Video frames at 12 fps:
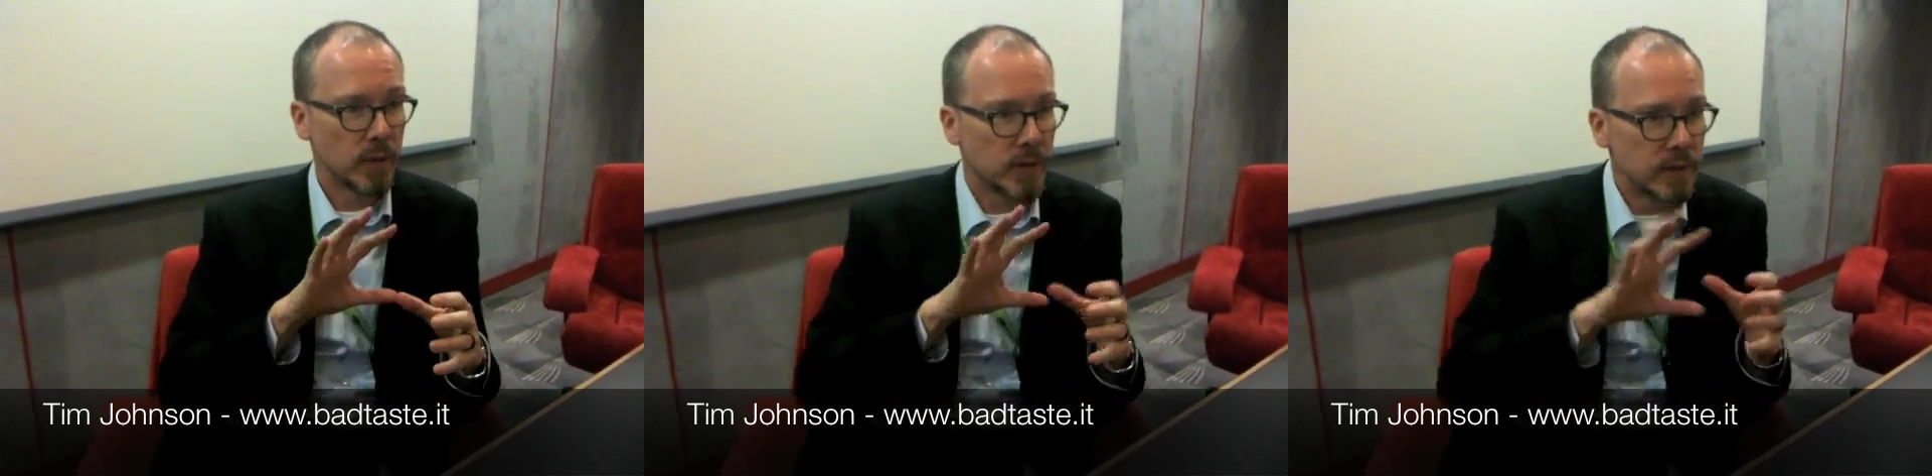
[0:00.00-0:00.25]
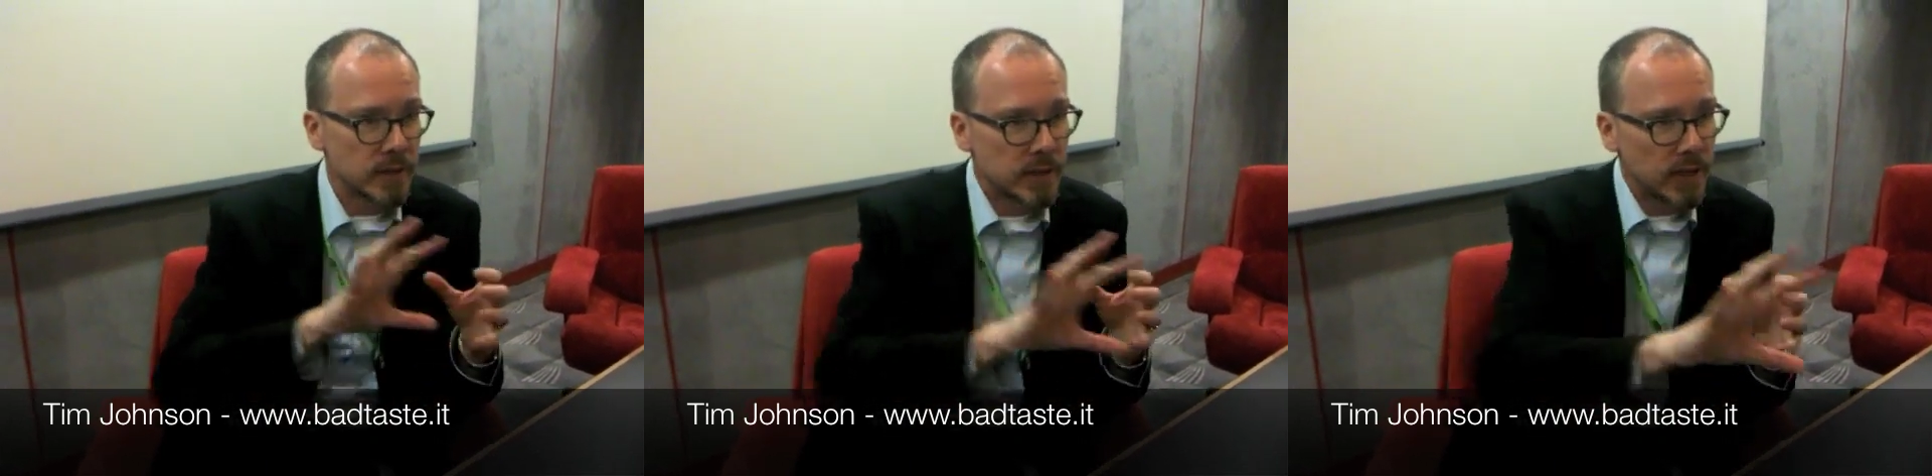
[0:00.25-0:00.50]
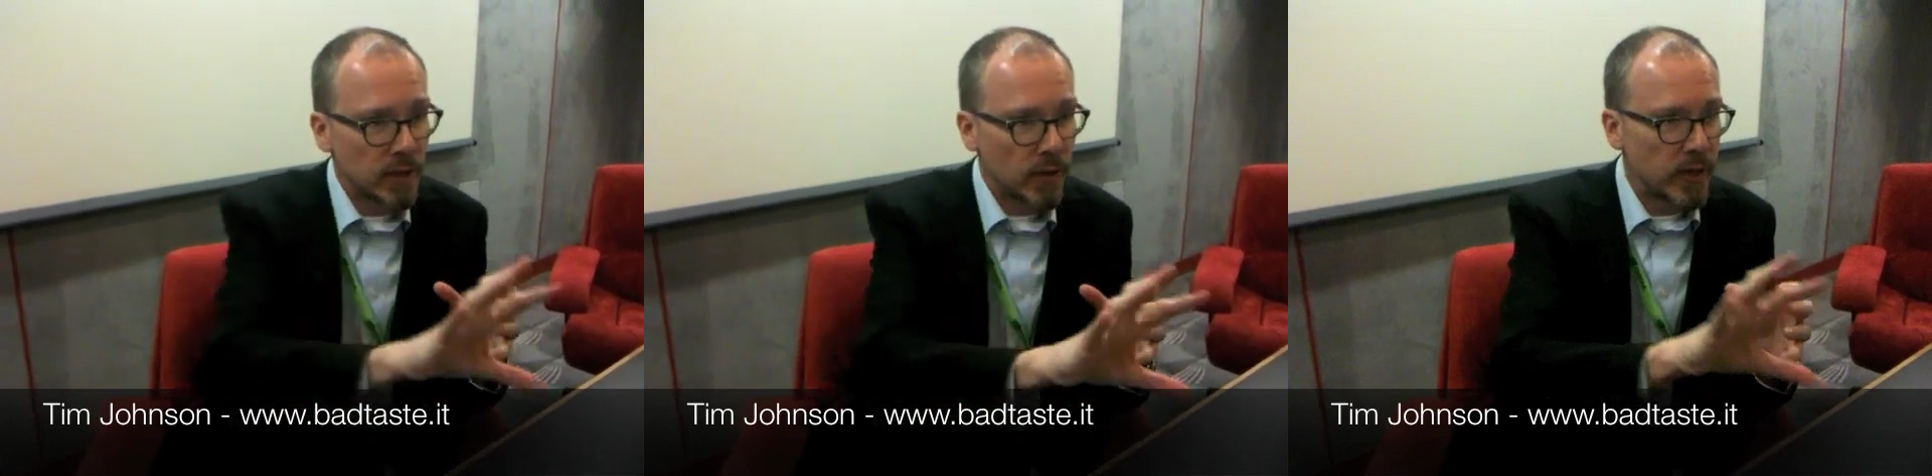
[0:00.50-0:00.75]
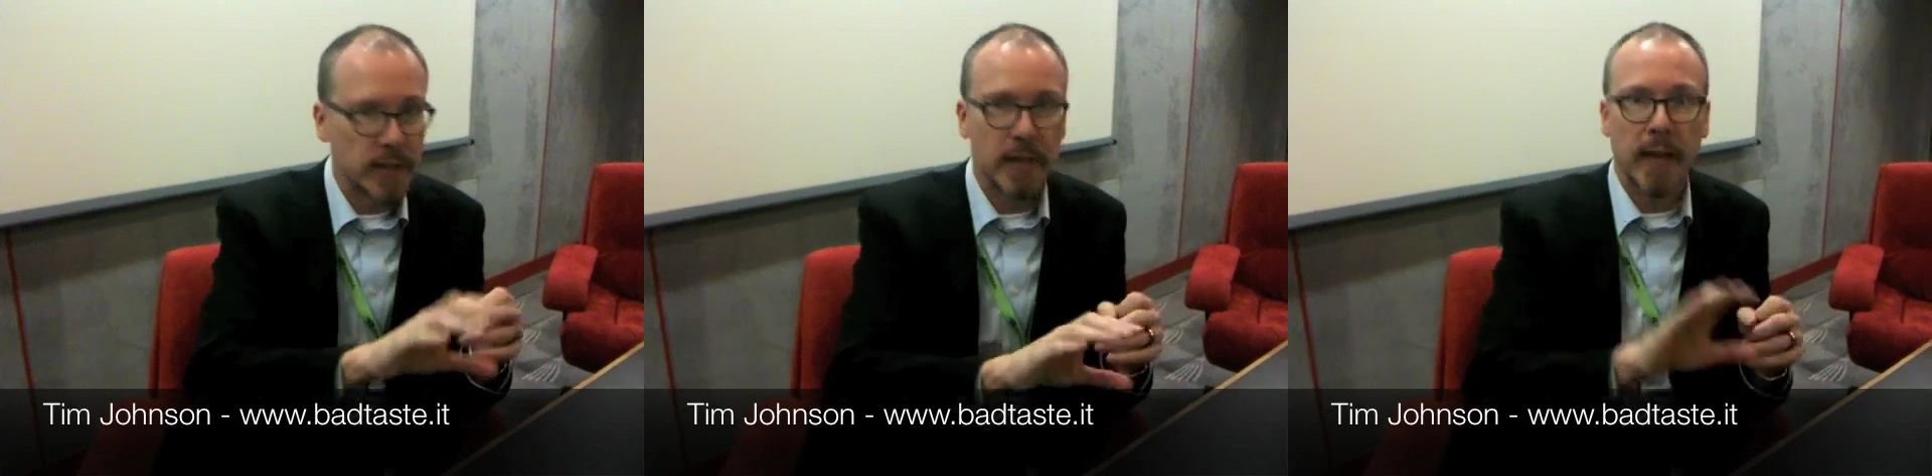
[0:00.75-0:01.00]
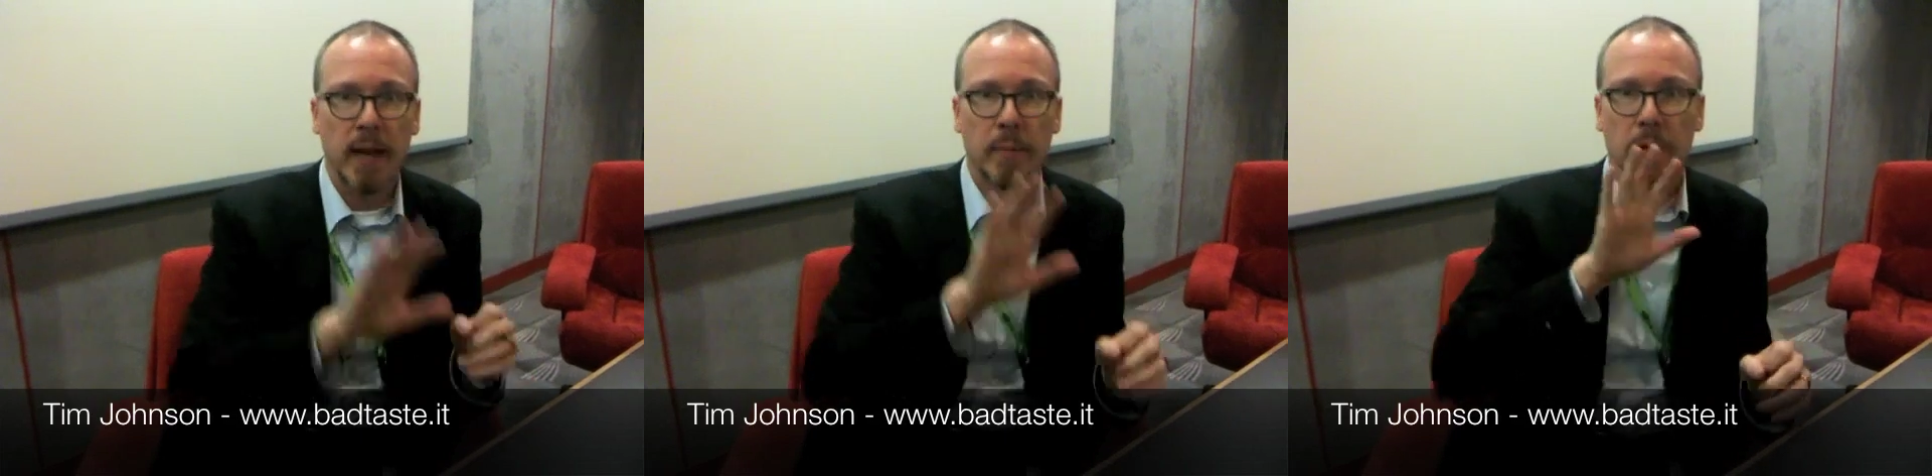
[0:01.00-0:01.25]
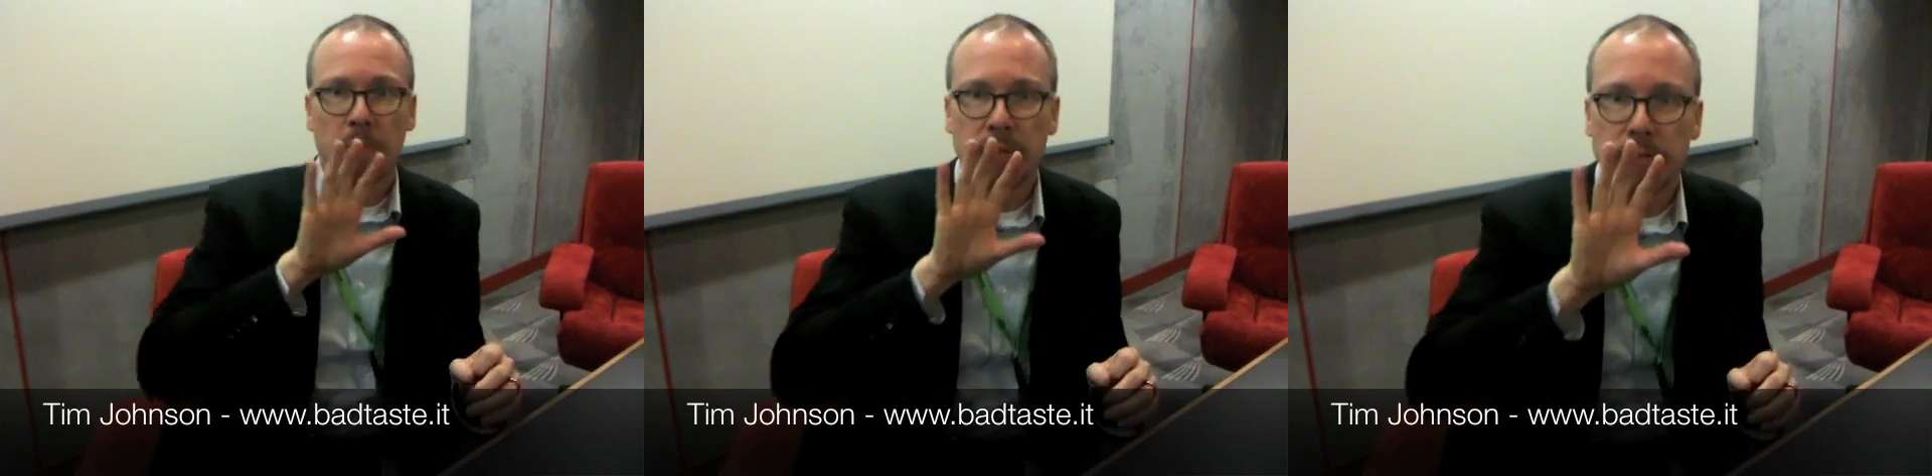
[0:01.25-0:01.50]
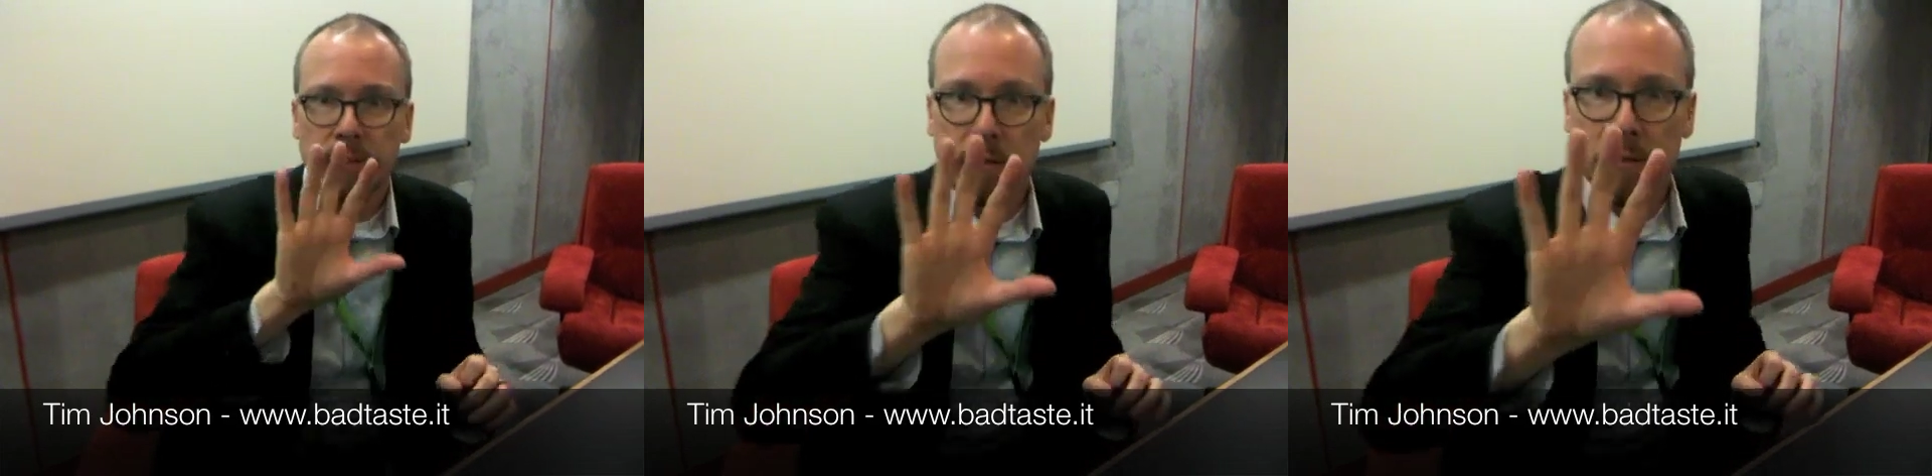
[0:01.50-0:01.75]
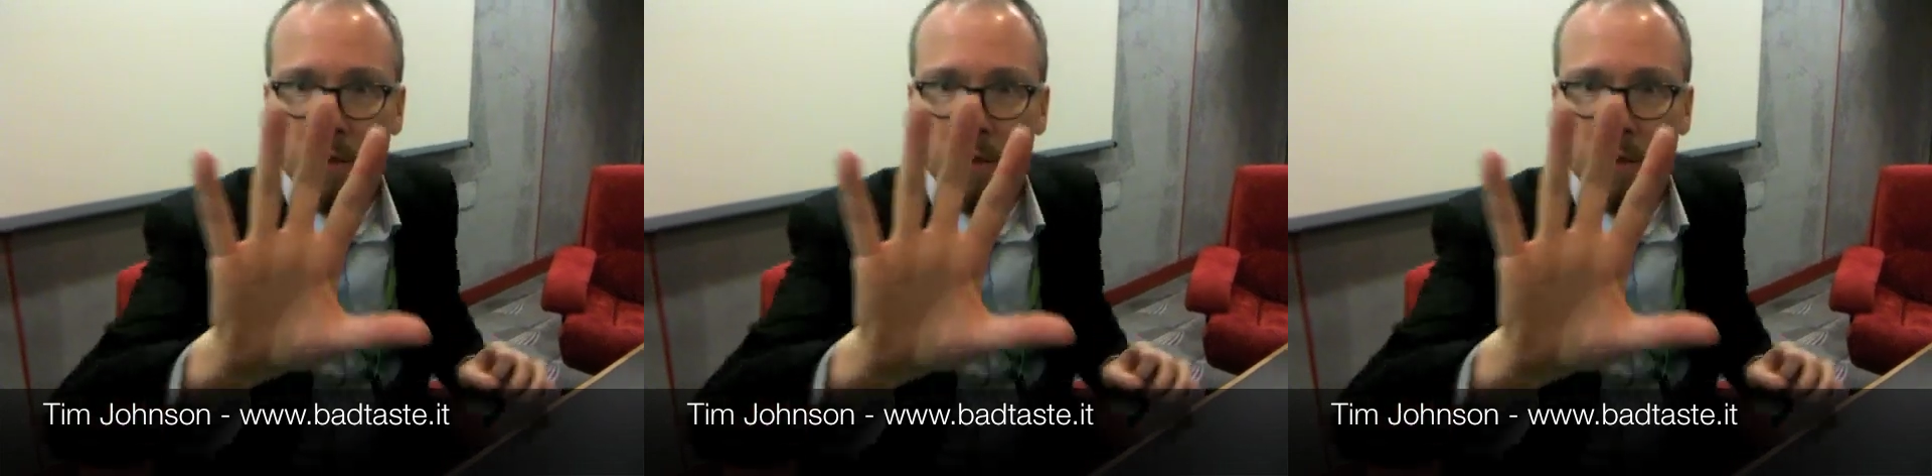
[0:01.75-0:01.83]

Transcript: where you're just going with the camera, you're just